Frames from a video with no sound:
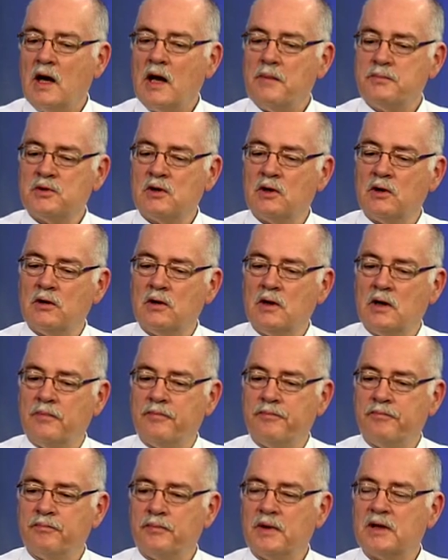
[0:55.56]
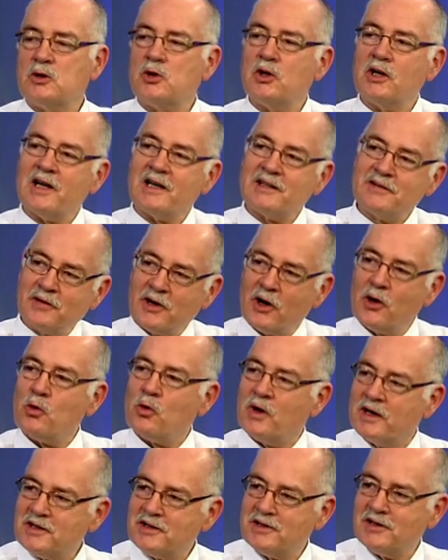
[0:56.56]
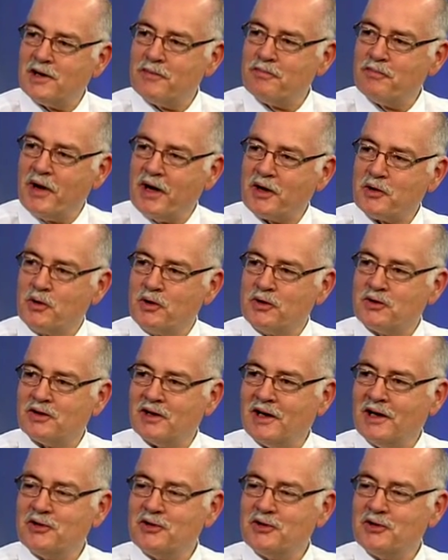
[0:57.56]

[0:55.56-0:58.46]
I shouldn't finish it. But could I go one step backwards?